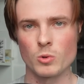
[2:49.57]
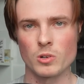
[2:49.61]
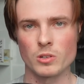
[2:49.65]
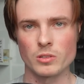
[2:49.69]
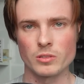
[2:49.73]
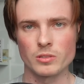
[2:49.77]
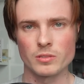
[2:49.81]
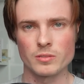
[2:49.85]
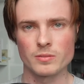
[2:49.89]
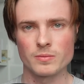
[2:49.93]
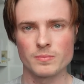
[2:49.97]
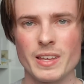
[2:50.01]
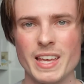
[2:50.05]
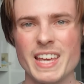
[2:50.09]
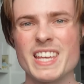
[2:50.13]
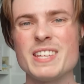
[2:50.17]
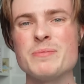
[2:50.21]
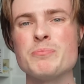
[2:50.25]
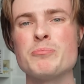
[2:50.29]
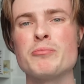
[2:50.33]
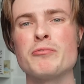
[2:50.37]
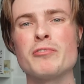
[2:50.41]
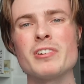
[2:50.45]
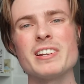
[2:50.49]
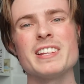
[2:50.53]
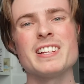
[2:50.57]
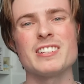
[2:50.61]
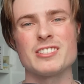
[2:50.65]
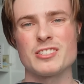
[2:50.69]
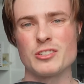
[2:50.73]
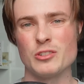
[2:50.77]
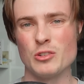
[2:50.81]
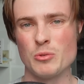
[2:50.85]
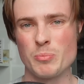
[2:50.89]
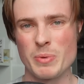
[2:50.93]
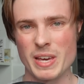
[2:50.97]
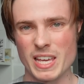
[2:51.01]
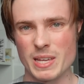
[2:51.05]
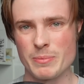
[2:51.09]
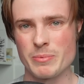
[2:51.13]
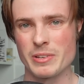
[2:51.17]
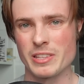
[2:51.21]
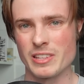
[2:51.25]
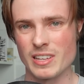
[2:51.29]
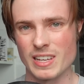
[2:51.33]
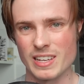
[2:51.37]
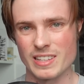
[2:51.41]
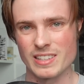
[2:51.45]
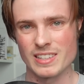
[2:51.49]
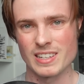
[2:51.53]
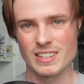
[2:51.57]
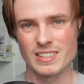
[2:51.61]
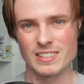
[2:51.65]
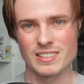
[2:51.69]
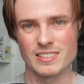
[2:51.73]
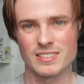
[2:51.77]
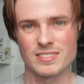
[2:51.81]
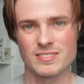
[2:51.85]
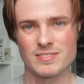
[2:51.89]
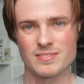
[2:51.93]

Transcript: one. A brilliant new paper there then.